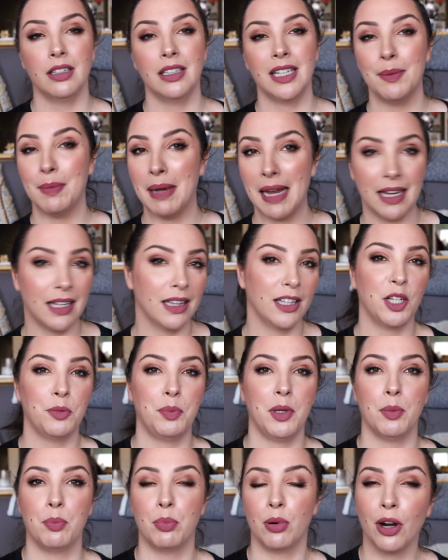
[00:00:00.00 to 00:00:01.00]
I make a little
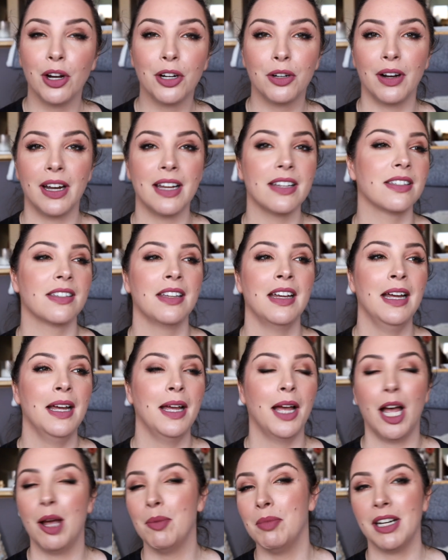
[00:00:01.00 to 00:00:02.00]
bit of progress.
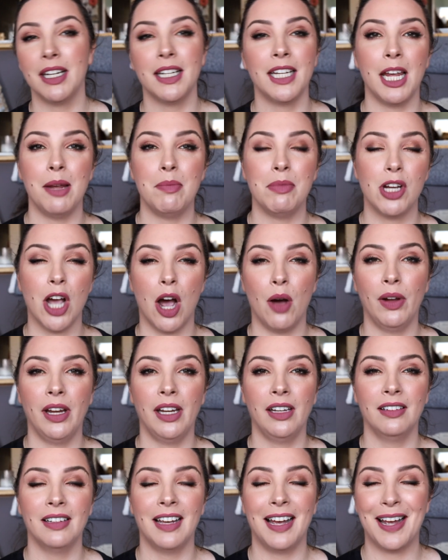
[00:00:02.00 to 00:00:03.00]
I'm gonna keep
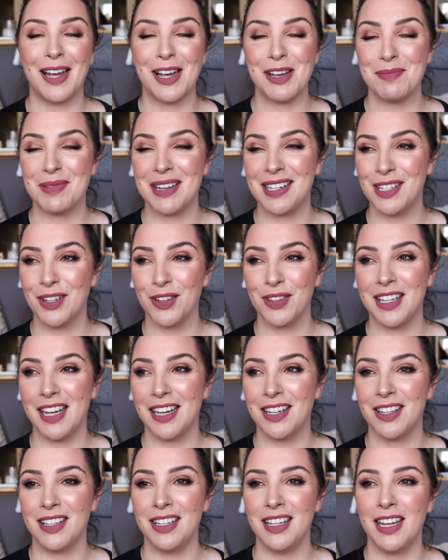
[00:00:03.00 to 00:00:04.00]
going um, until the
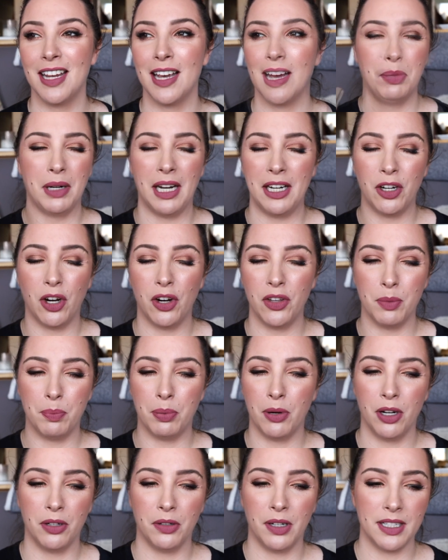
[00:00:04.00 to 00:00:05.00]
end of the year, but I know the
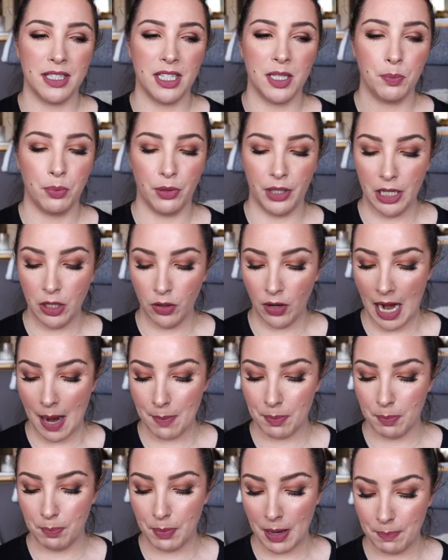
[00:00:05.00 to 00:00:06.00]
progress is pretty
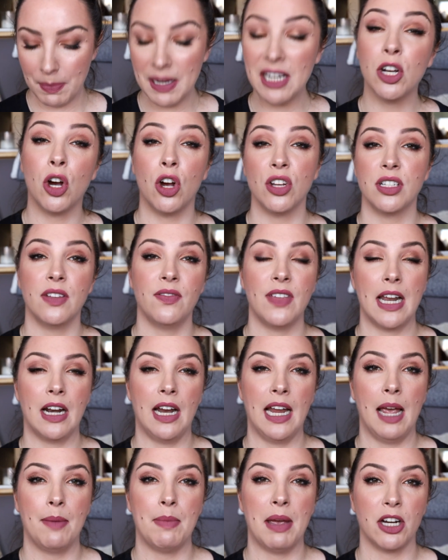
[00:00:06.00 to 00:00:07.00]
crap, but because of that,
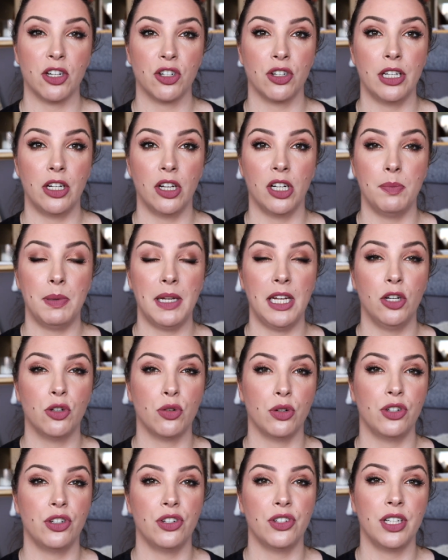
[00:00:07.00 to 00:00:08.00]
I am actually gonna be
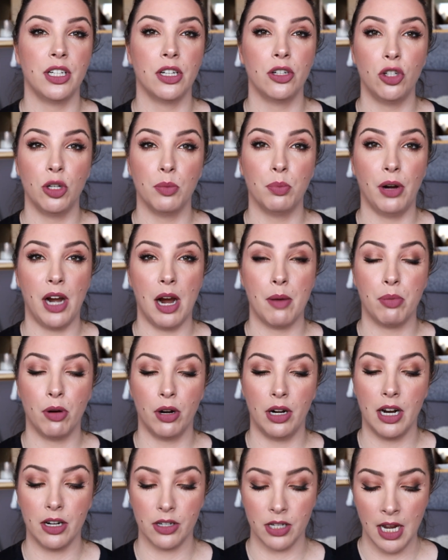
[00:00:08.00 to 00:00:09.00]
introducing a new brow
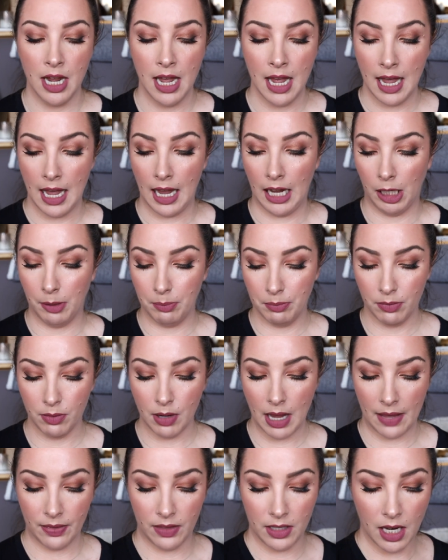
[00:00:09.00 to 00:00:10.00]
product um,
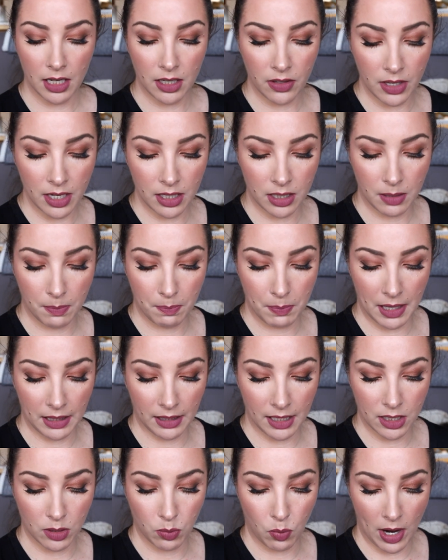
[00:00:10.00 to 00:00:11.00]
at the end of this, but
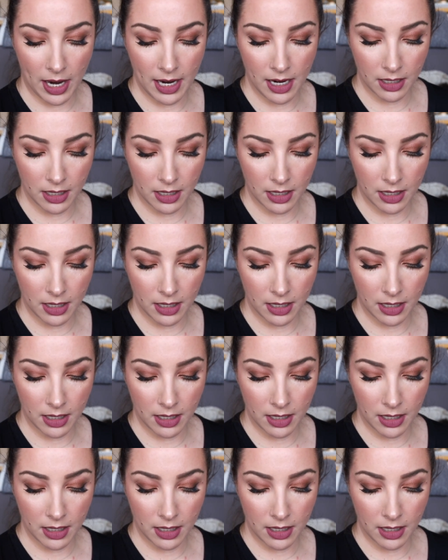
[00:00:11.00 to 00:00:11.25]
let's weigh